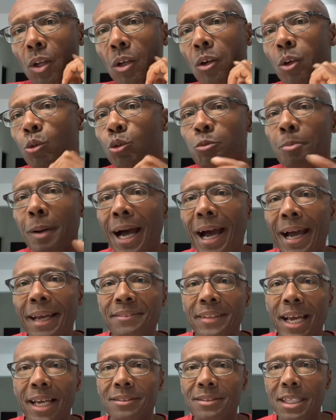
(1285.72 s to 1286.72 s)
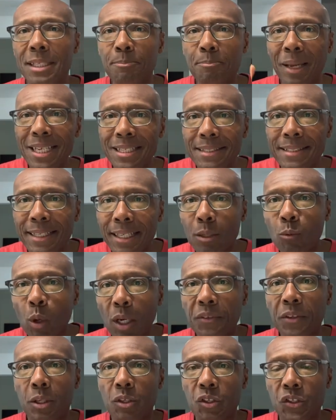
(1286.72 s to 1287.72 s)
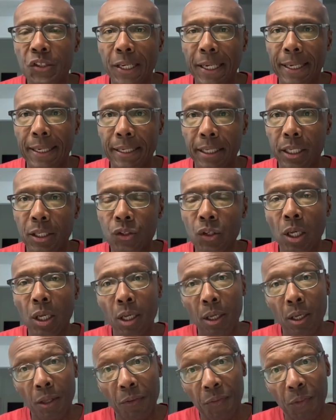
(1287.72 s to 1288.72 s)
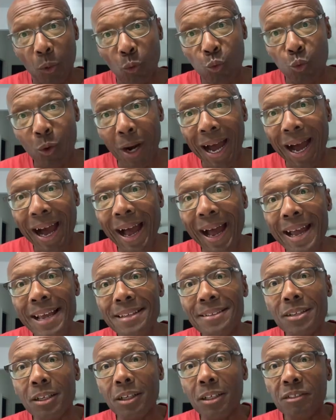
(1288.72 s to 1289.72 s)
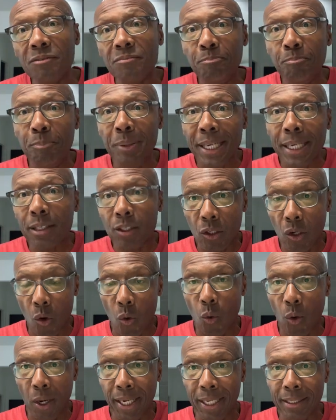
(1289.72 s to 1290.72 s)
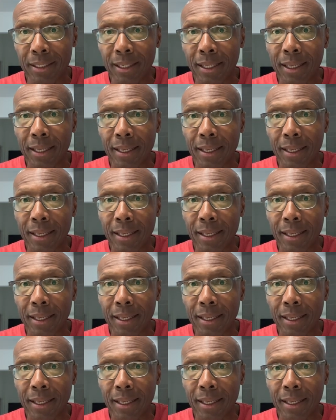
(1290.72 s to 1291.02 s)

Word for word: Who's behind that? See, basically what they're saying is the rise of Bitcoin